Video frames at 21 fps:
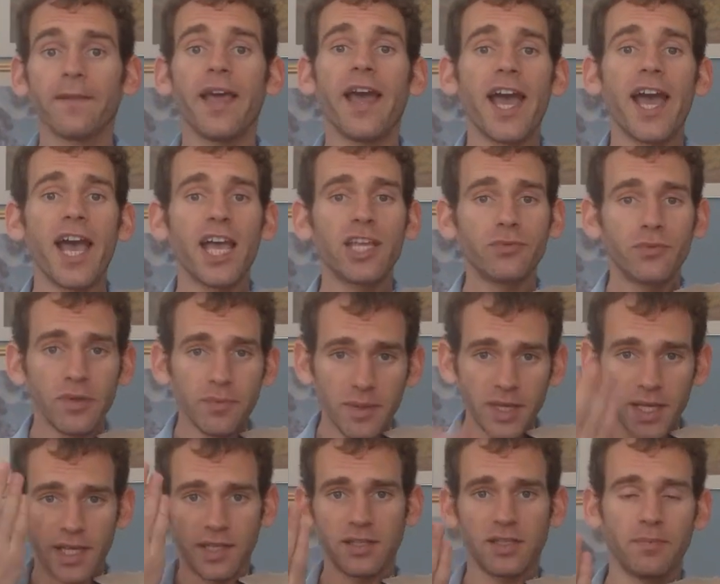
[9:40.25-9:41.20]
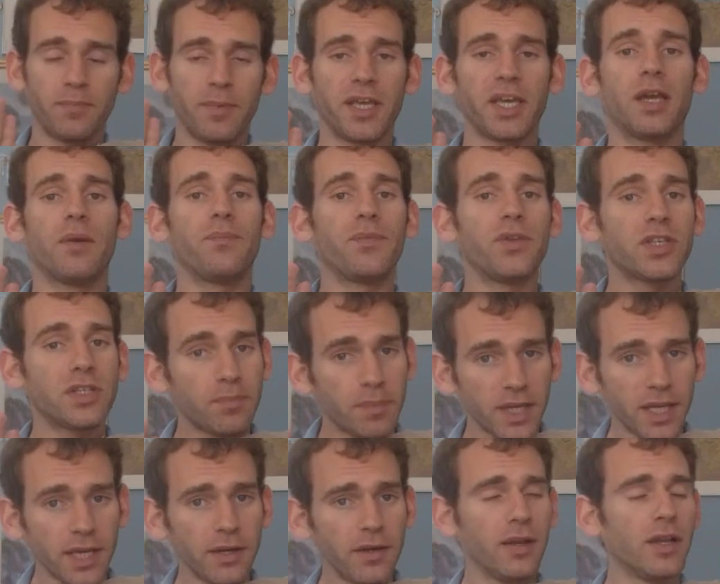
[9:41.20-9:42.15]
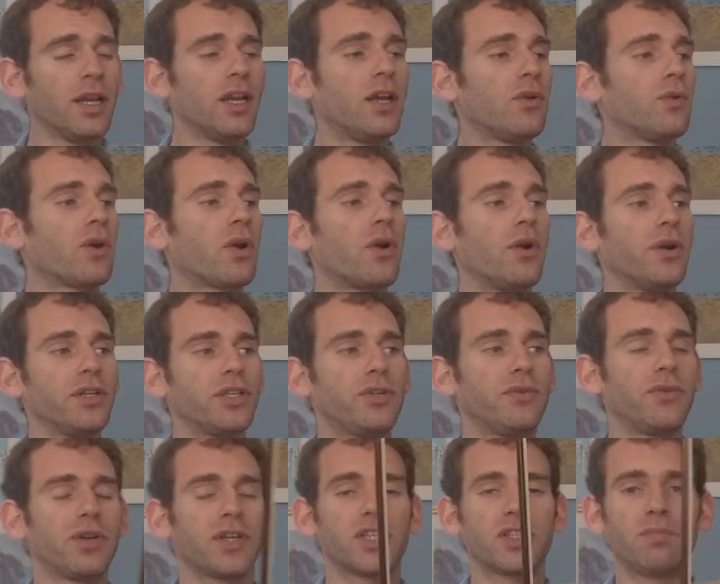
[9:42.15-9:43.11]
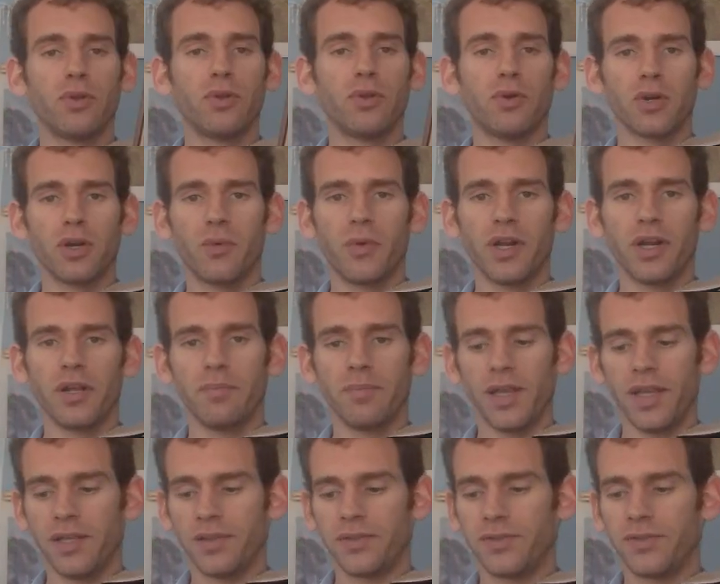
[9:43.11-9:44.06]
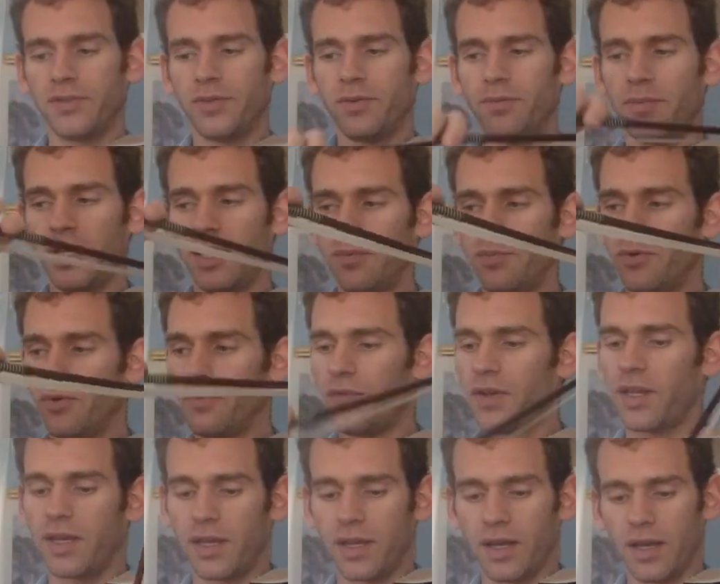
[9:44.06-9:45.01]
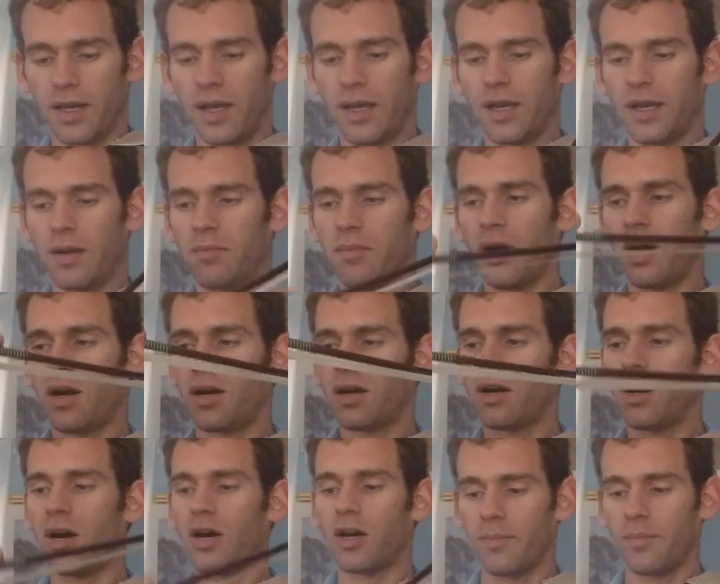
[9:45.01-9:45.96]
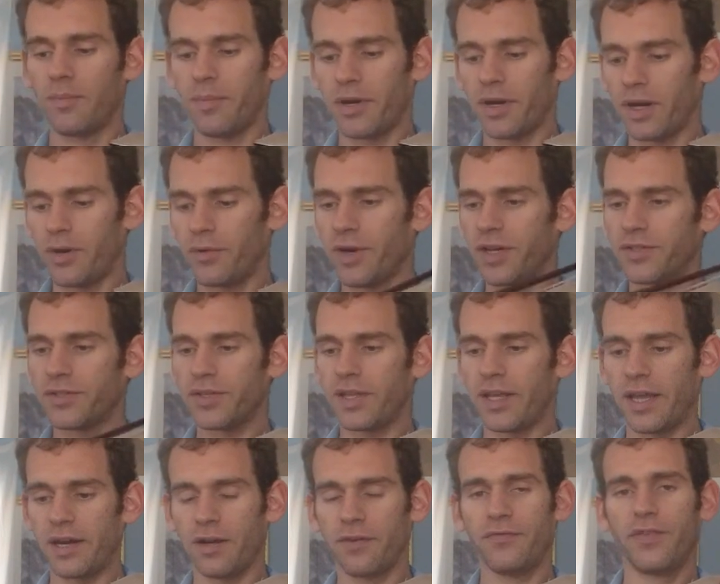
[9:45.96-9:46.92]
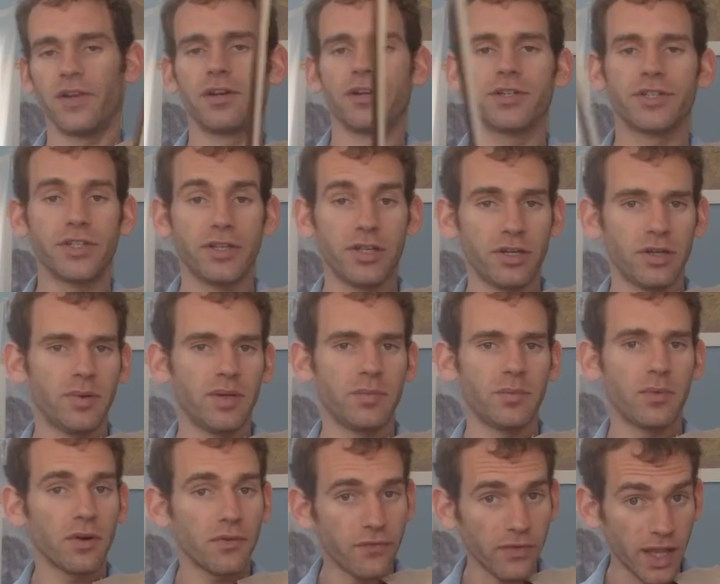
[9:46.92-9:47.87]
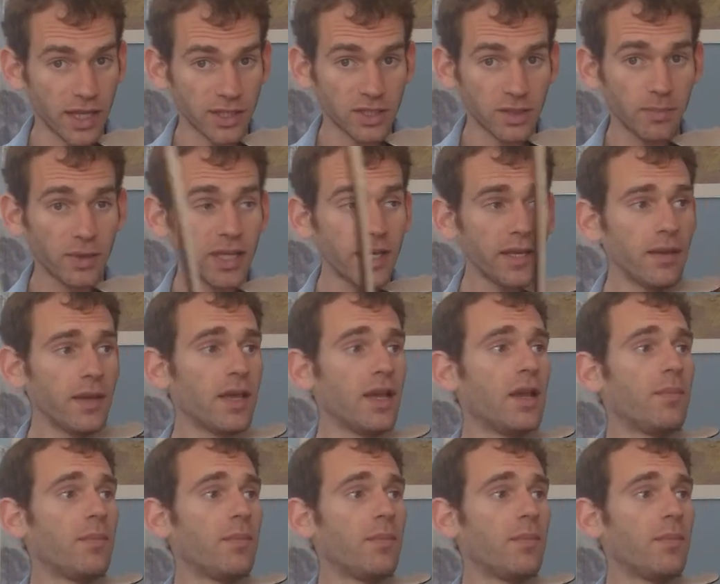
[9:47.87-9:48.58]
As we begin to pick up the speed, we're going to explore what it means to be moving our arm and our wrist and our fingers a little bit more flexibly.